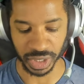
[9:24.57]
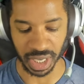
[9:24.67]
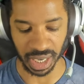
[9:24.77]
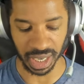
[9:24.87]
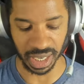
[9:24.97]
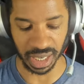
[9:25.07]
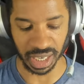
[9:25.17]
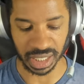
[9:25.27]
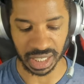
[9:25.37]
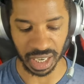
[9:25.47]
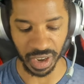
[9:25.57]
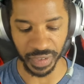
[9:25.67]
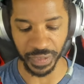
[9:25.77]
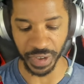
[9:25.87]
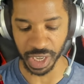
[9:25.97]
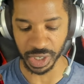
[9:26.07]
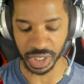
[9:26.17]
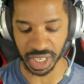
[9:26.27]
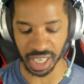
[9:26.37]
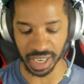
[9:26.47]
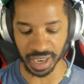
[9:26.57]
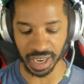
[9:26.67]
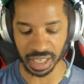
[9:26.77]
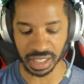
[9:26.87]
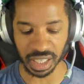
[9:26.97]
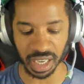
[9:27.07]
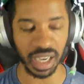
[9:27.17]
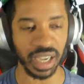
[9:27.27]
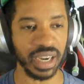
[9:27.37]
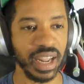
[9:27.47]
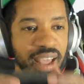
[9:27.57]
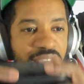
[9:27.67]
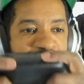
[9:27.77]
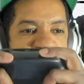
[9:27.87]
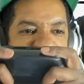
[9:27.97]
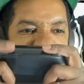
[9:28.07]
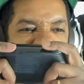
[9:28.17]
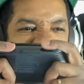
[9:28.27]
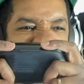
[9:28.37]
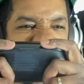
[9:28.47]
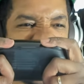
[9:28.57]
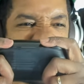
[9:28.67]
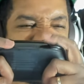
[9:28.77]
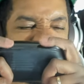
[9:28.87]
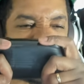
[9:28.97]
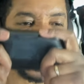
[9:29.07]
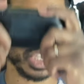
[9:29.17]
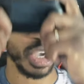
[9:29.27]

good, looks good, feels good, looks good, feels